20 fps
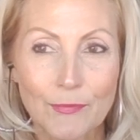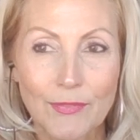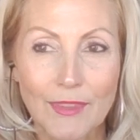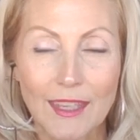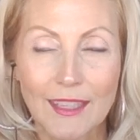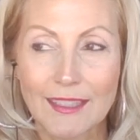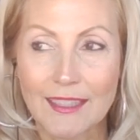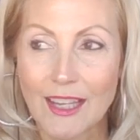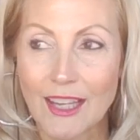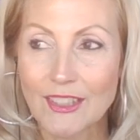
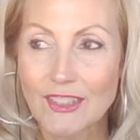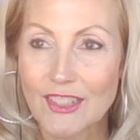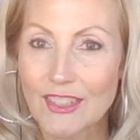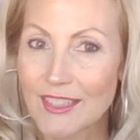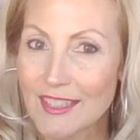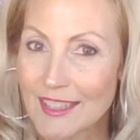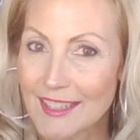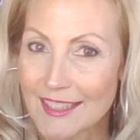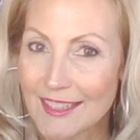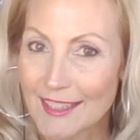and not
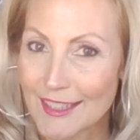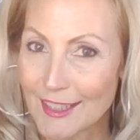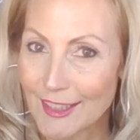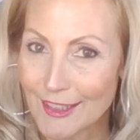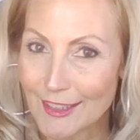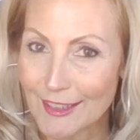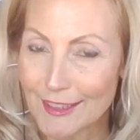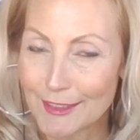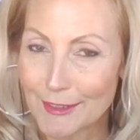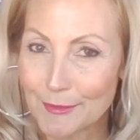just this
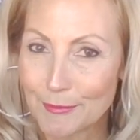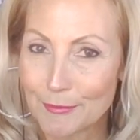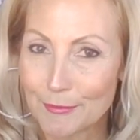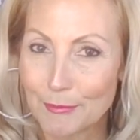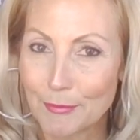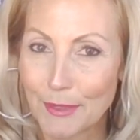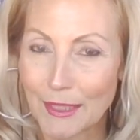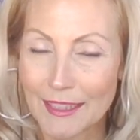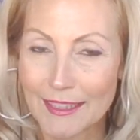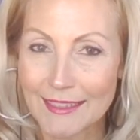year,
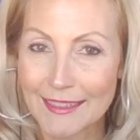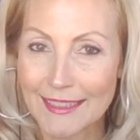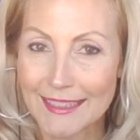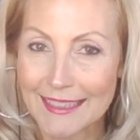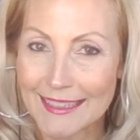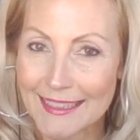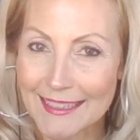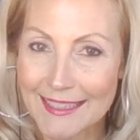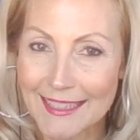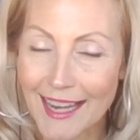but an
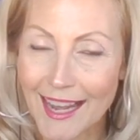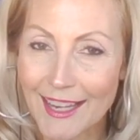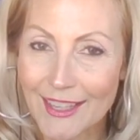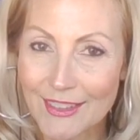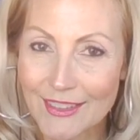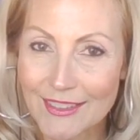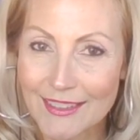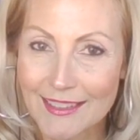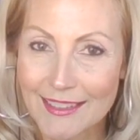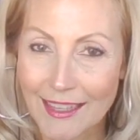
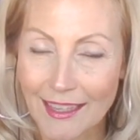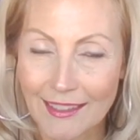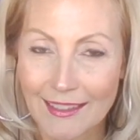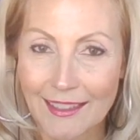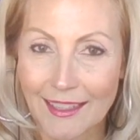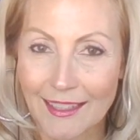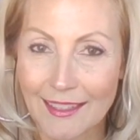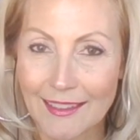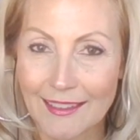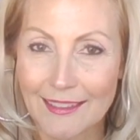entire
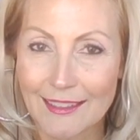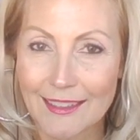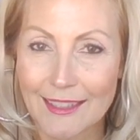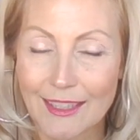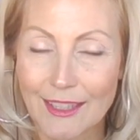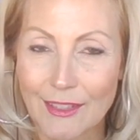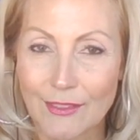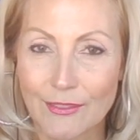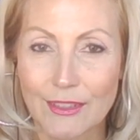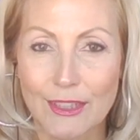decade
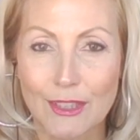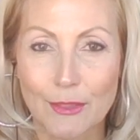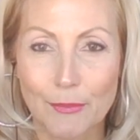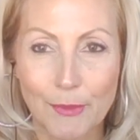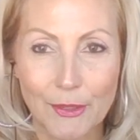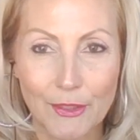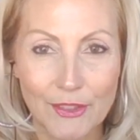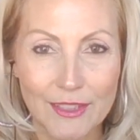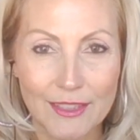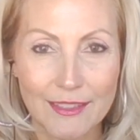of
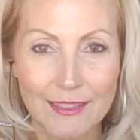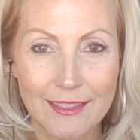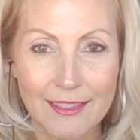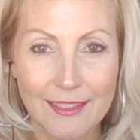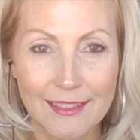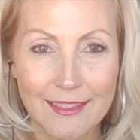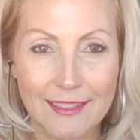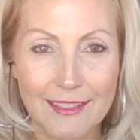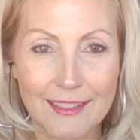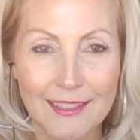
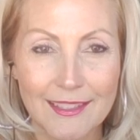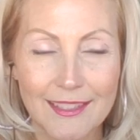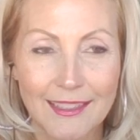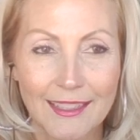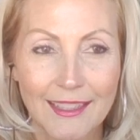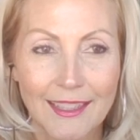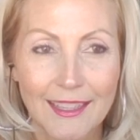experiences.